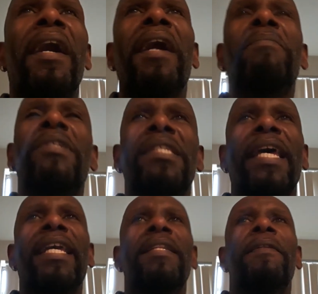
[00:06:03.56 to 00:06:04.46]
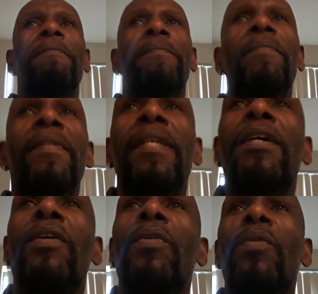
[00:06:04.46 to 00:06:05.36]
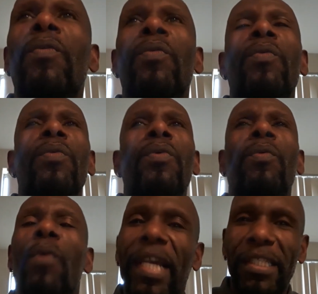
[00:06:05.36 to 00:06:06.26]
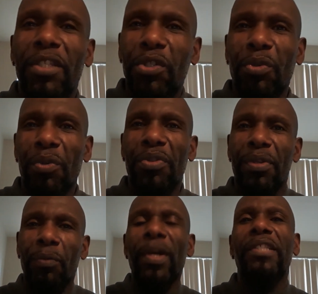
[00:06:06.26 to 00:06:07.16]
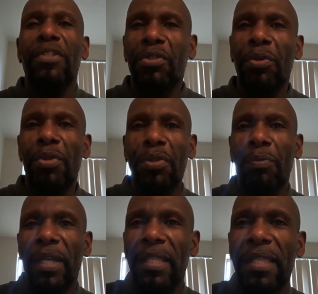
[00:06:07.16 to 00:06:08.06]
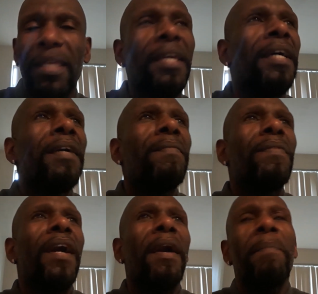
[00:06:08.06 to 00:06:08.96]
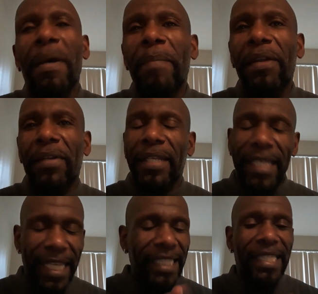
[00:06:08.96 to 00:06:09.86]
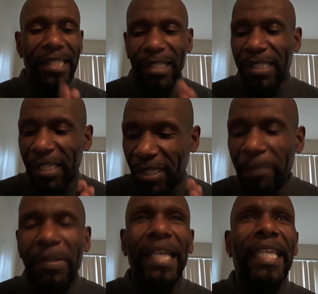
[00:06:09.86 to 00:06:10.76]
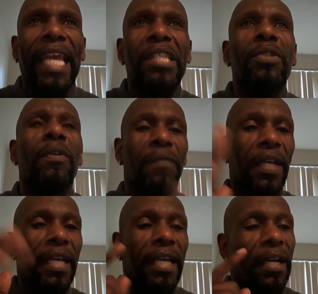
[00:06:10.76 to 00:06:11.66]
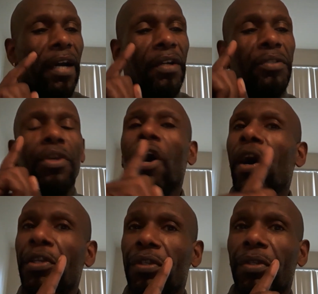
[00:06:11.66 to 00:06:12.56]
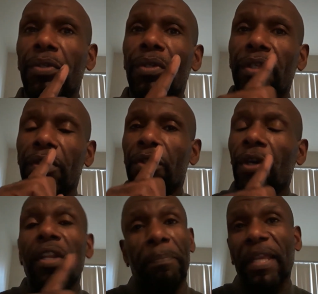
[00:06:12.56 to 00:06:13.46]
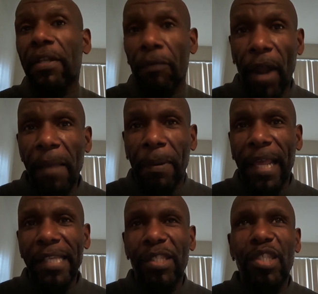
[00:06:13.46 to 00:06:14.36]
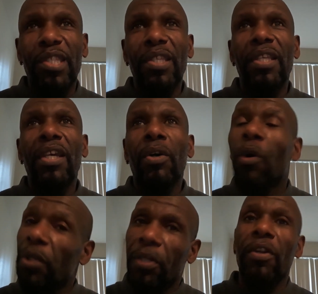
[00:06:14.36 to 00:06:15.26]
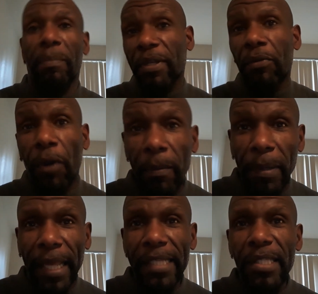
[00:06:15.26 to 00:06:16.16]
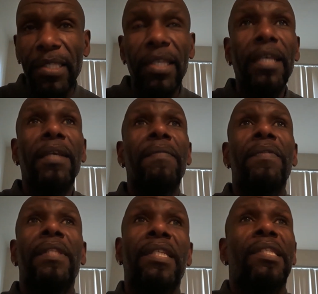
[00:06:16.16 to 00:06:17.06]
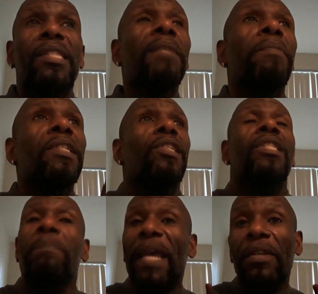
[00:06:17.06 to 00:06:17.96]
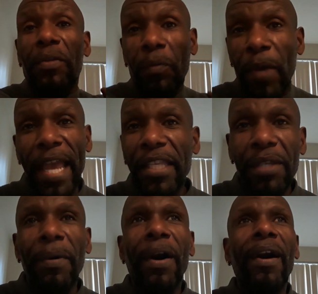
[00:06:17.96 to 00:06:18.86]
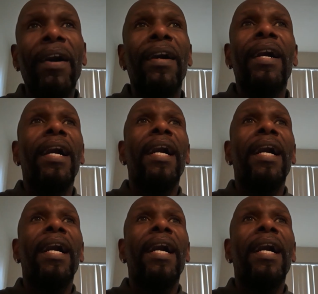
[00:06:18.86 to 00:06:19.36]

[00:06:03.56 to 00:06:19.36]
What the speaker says: I'm just saying, what is the truth? What is the truth with America? Is it just a simply a case of, you got to be in the right place or you got to be in the wrong place? Does it simply just depend on where you are?